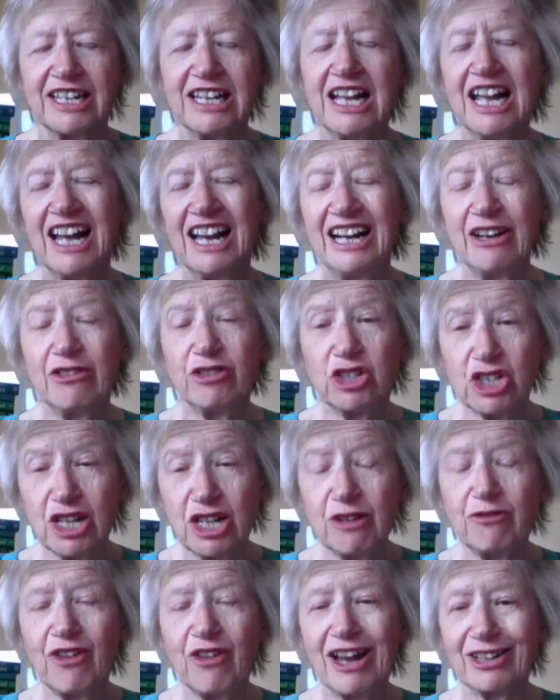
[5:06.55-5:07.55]
And if
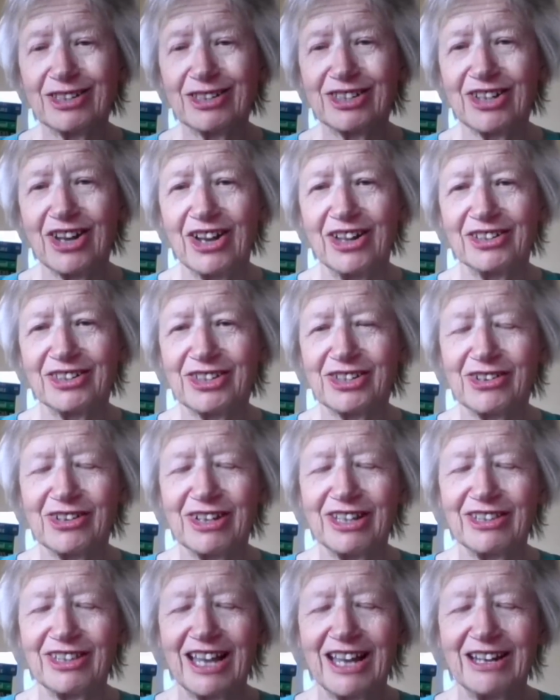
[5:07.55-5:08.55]
she fails to answer
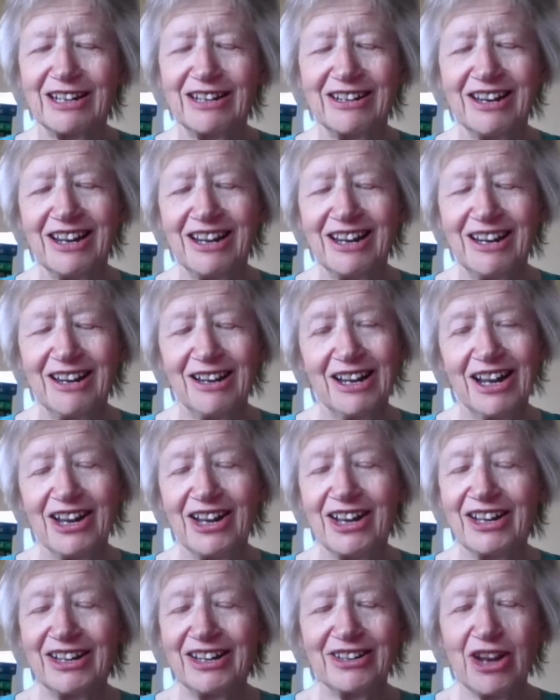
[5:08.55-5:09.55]
it, then
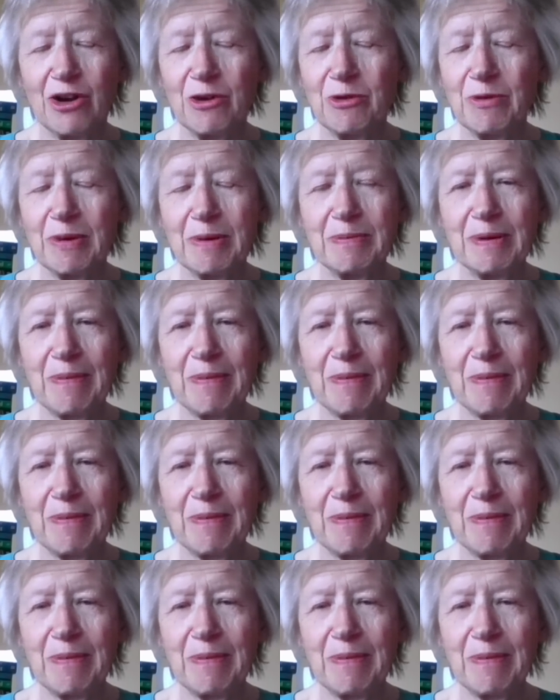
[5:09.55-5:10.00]
uh, you know we'll